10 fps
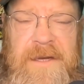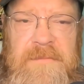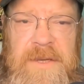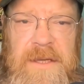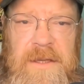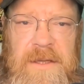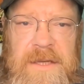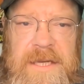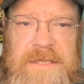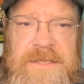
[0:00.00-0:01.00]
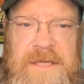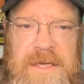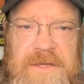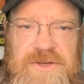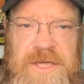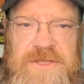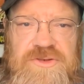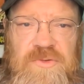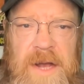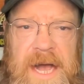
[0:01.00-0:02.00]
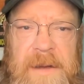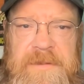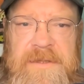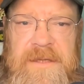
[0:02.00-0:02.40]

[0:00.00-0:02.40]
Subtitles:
gun bill has just dropped.